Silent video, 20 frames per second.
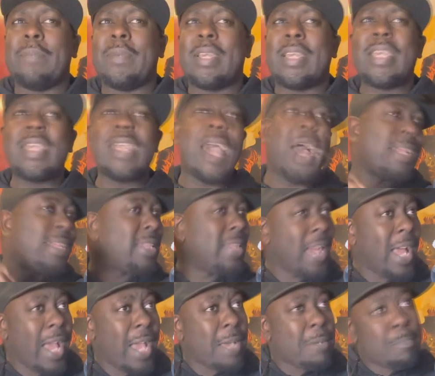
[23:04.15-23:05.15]
He had,
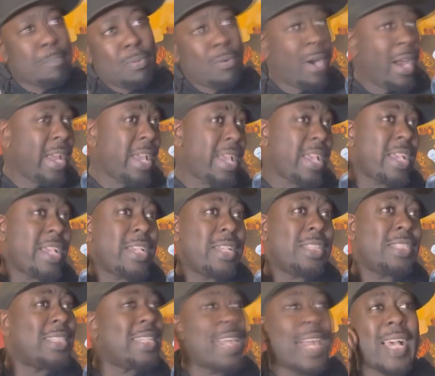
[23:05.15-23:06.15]
like,
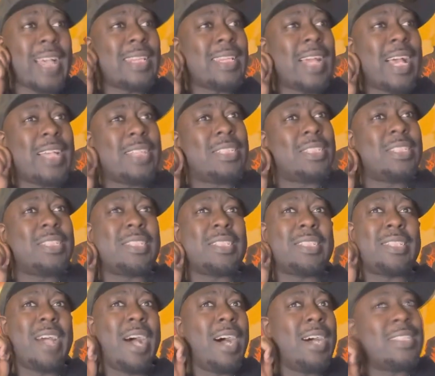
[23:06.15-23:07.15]
braids, he had, like,
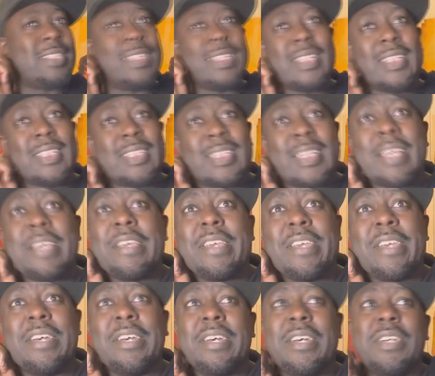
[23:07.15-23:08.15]
studs in his
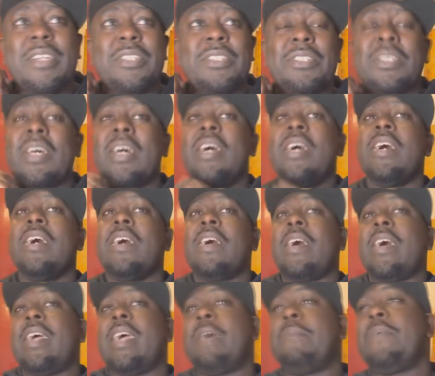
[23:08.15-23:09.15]
ears,
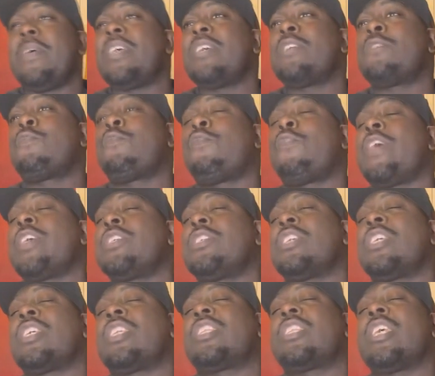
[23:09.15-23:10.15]
his face,
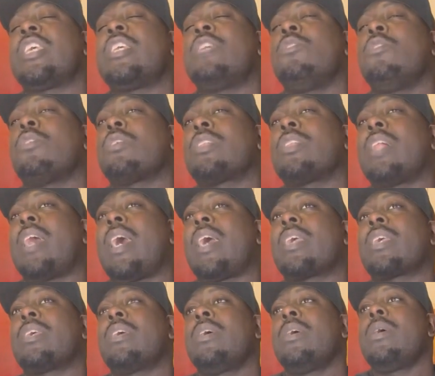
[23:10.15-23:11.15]
he looked
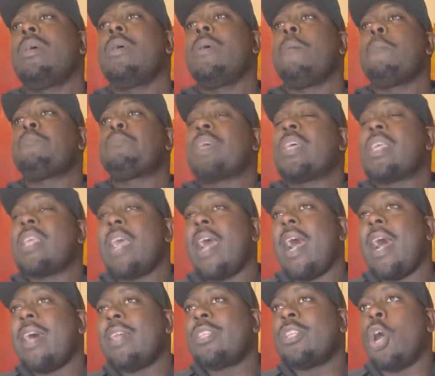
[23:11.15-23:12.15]
like, he
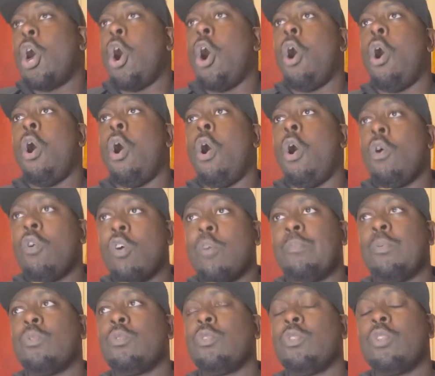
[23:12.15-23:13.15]
had a
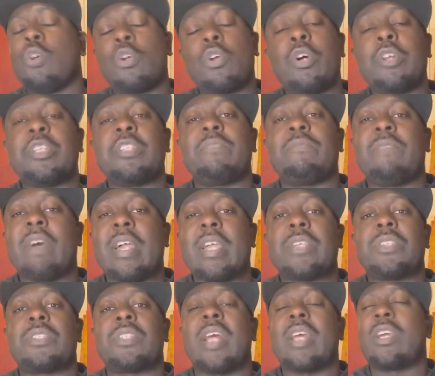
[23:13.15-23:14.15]
horrible look on his
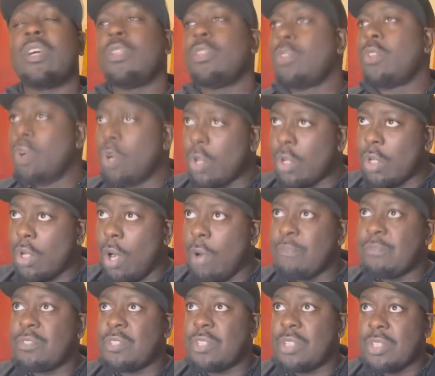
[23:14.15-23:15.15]
face, like a look
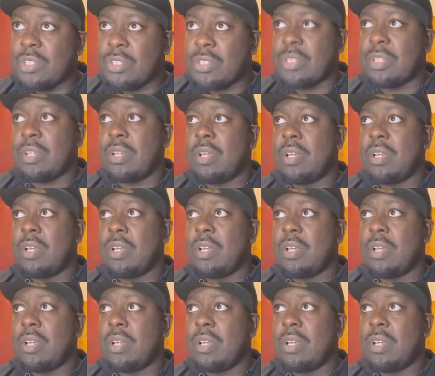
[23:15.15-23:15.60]
of just,